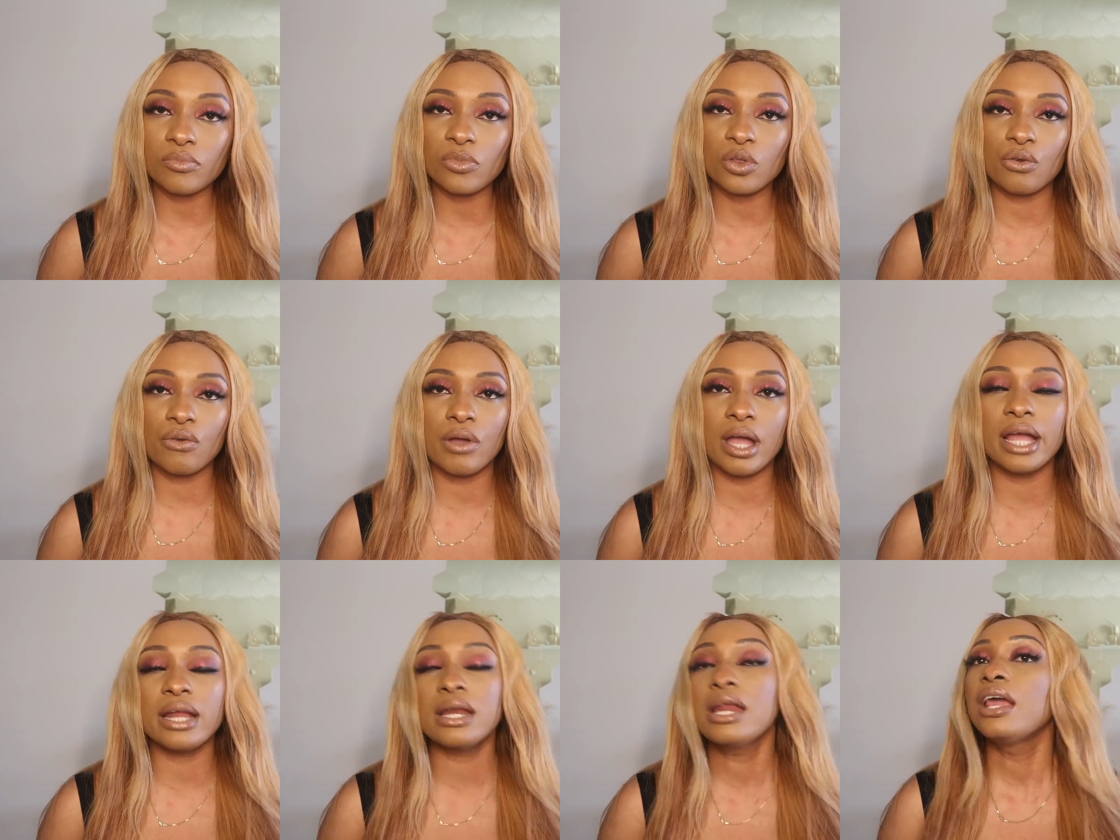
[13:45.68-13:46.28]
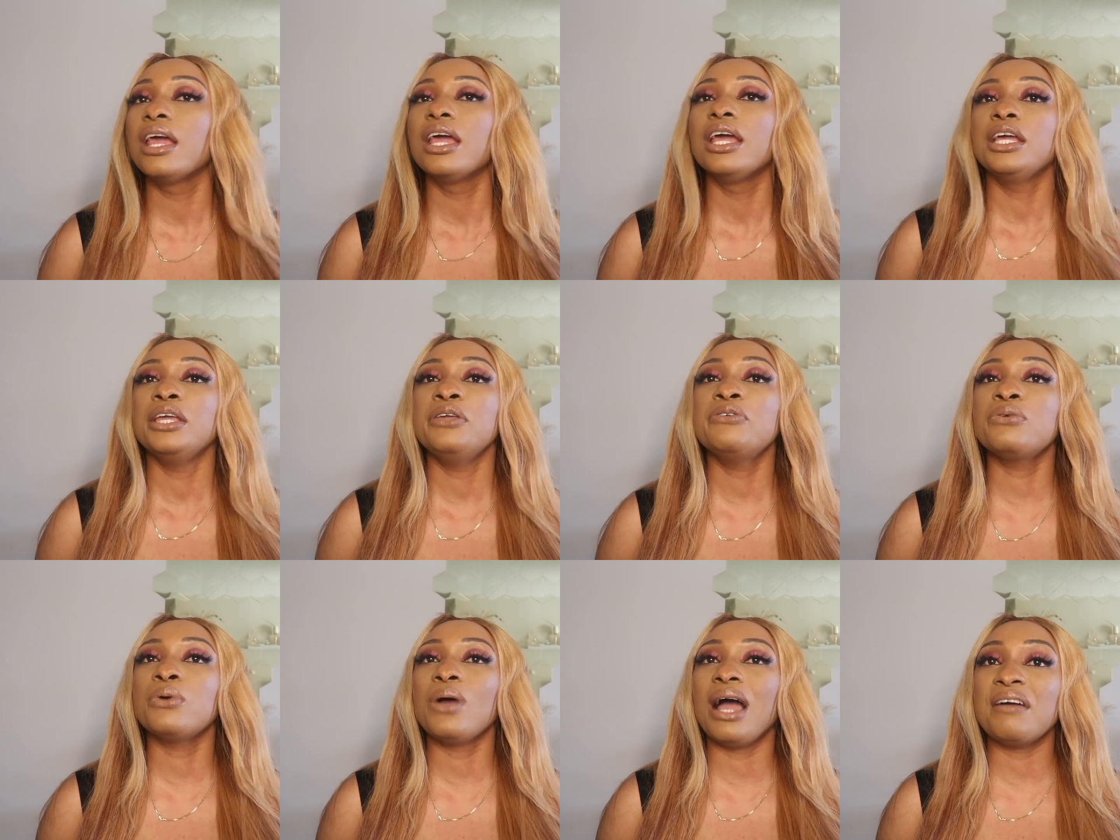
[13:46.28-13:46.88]
right?
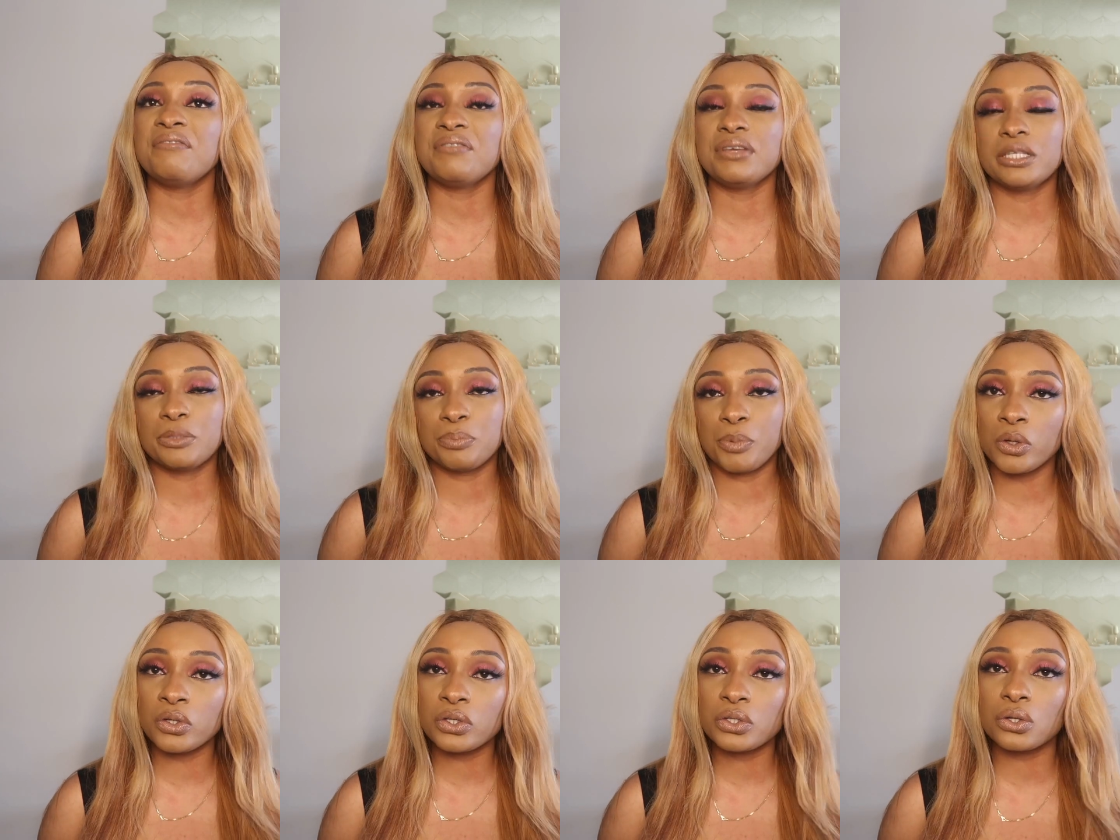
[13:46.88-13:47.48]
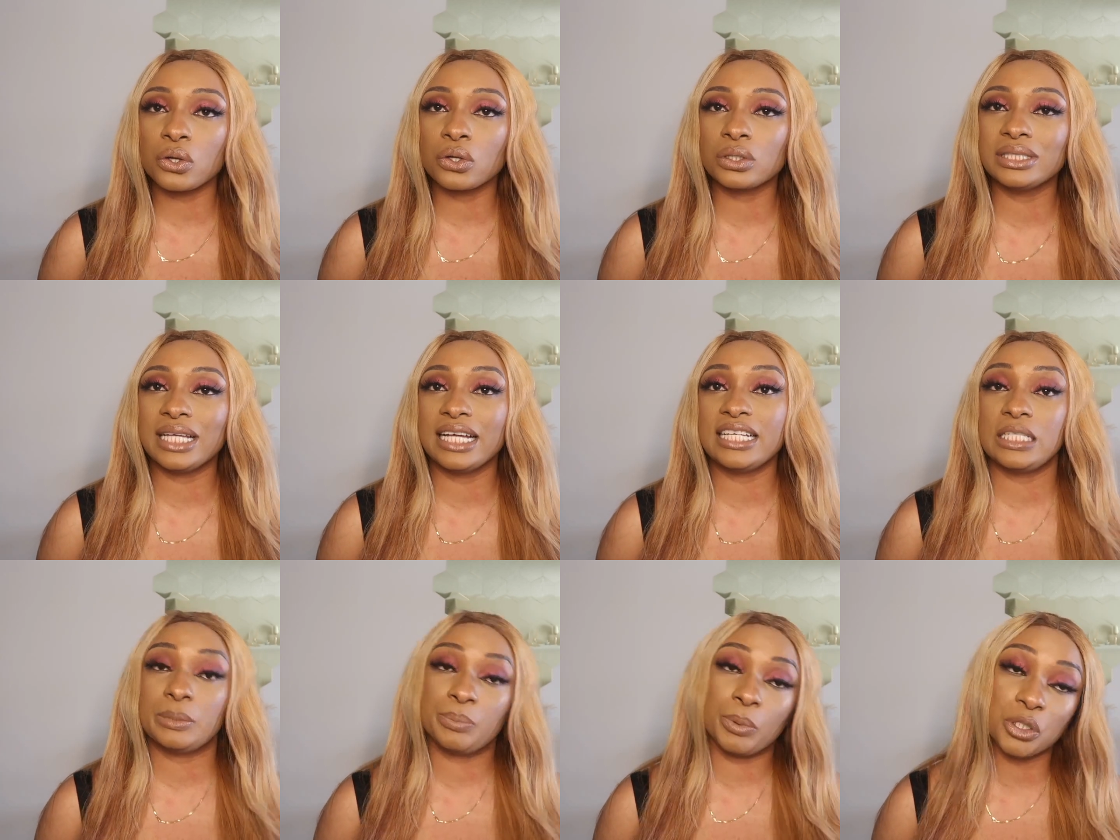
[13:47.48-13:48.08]
If you have a sponsor
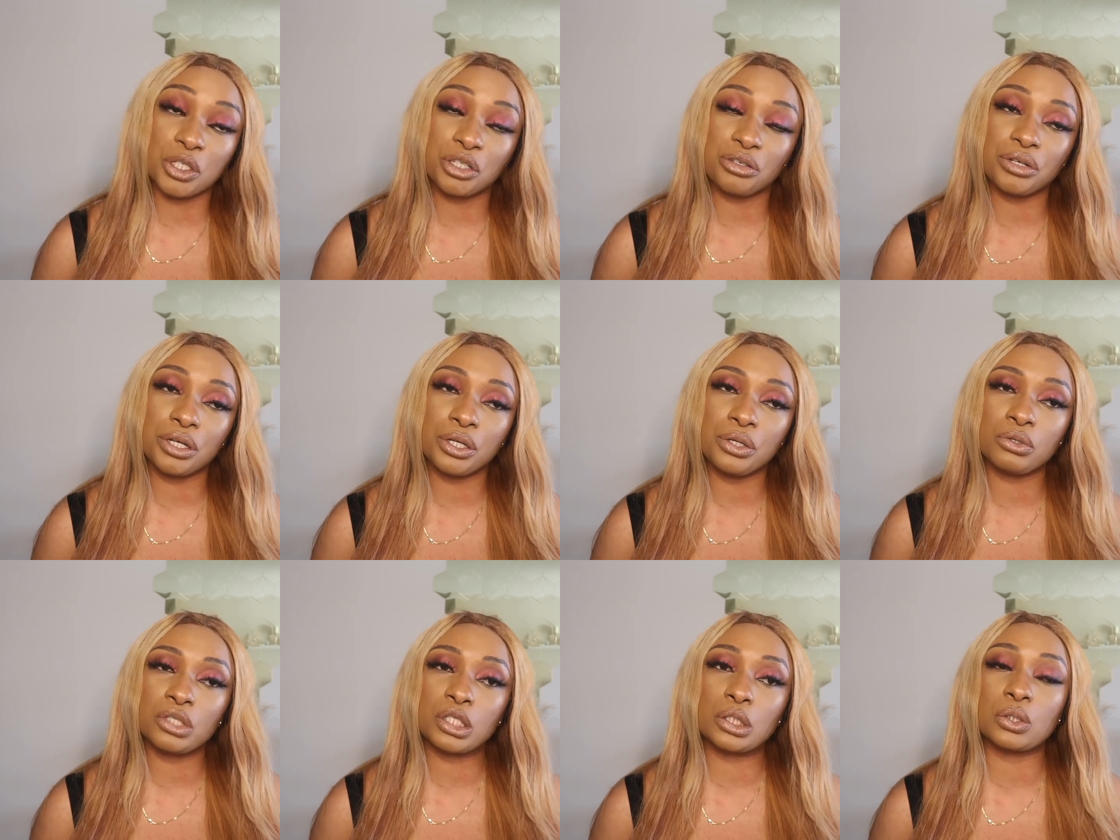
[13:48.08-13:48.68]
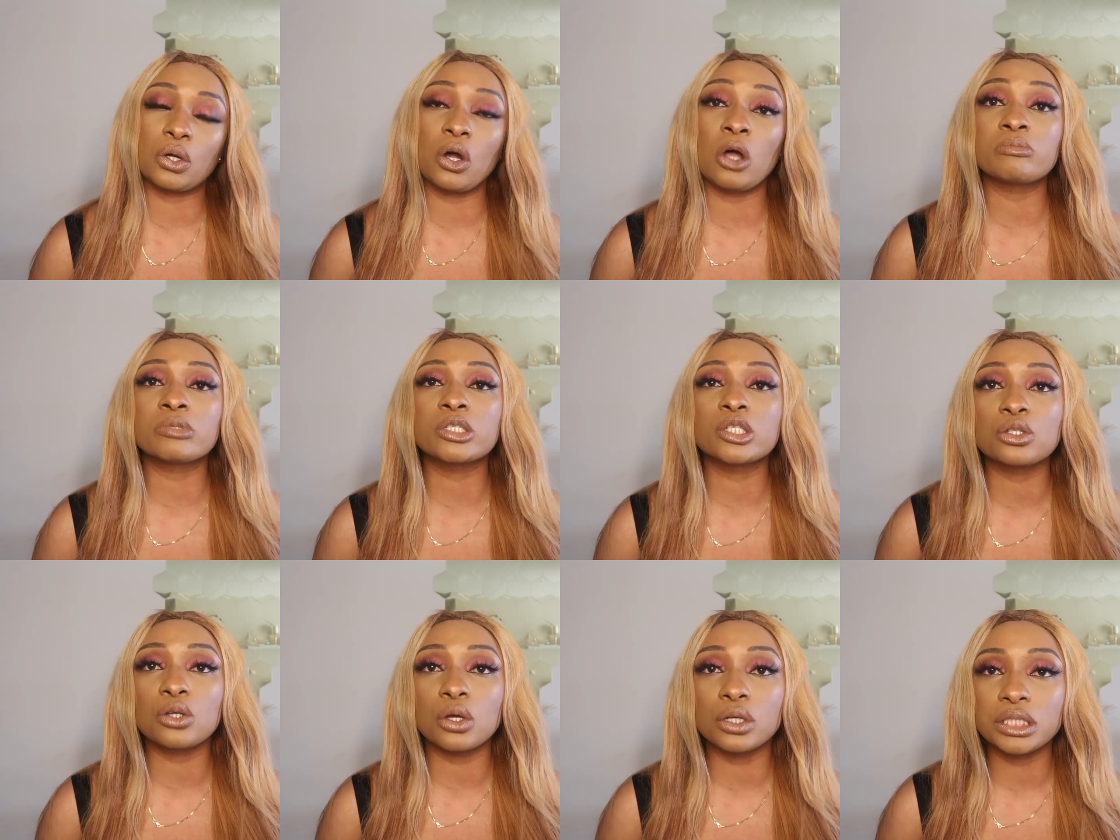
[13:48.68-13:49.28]
that is sponsoring you to come
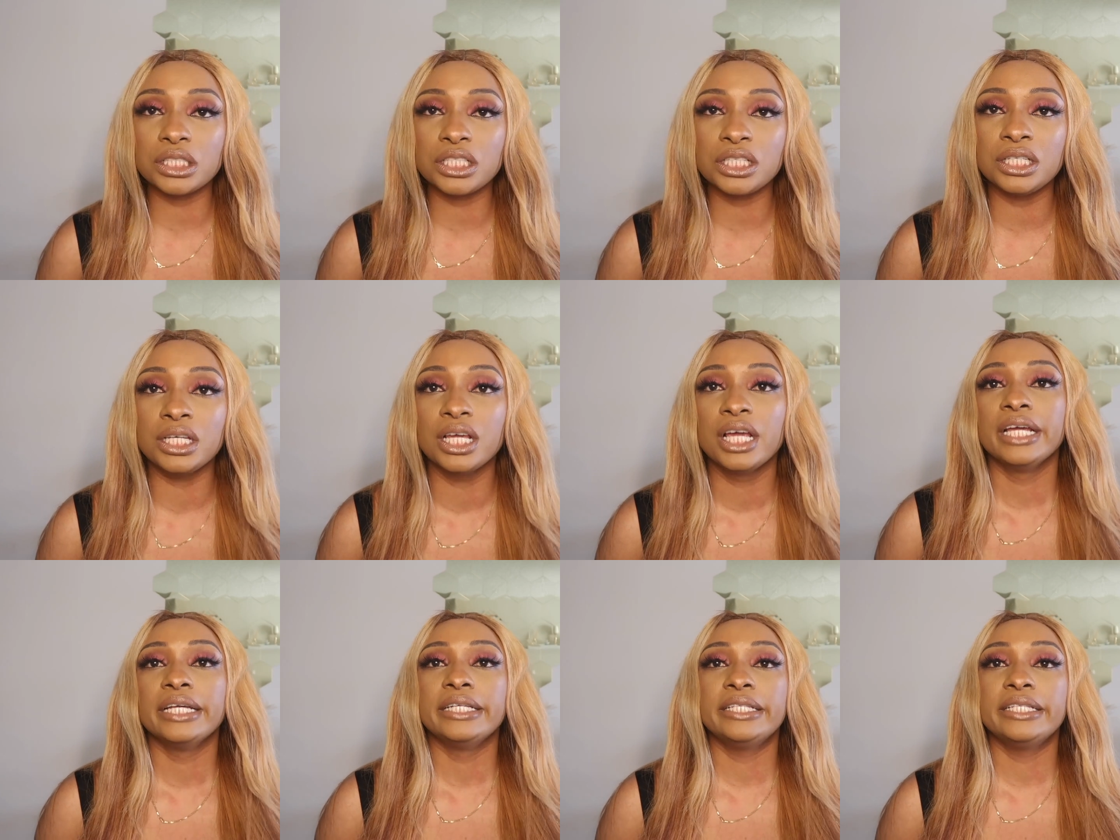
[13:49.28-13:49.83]
study,